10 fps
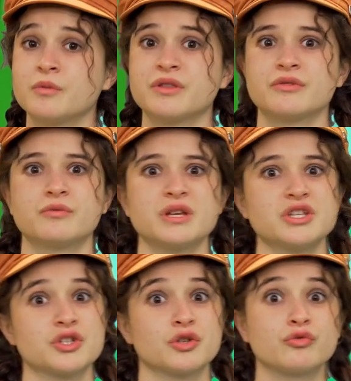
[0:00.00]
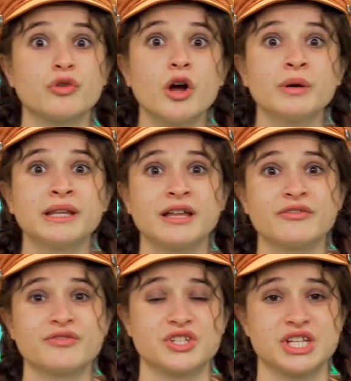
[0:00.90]
With the wish to grow in
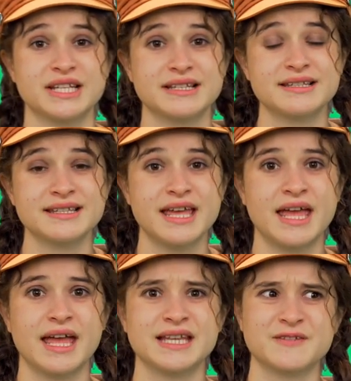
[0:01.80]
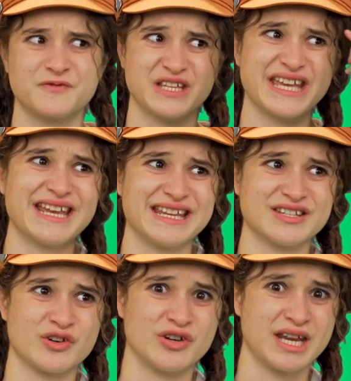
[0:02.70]
love for Jesus and to forget
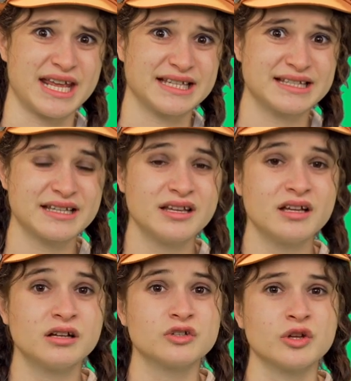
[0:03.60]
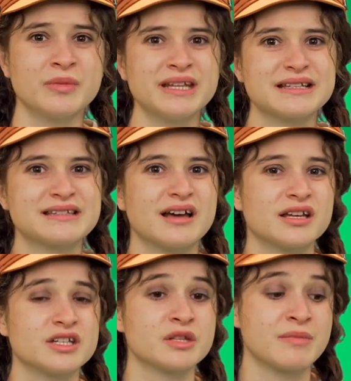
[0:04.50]
his own needs, Dominic
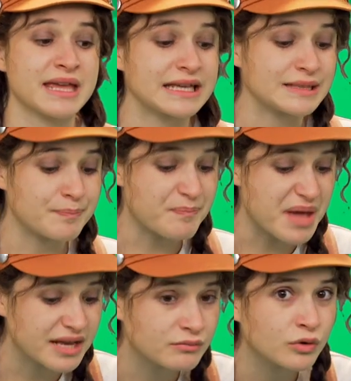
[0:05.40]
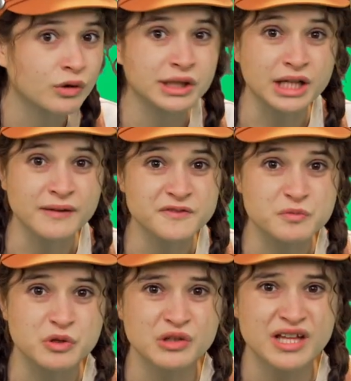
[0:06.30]
started to make his bed more
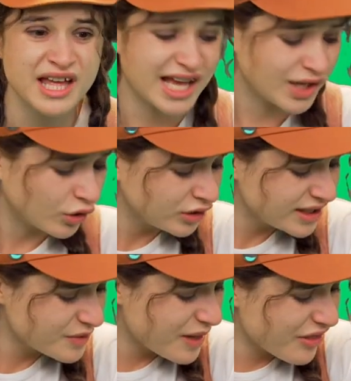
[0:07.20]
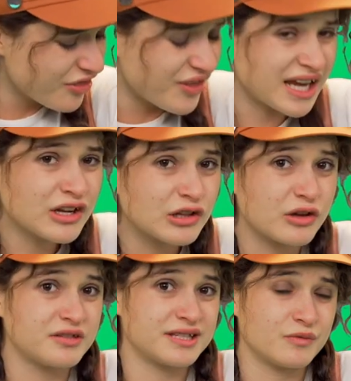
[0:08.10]
uncomfortable and only to wear thin
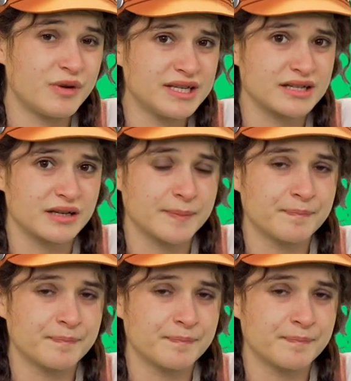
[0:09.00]
clothes in winter.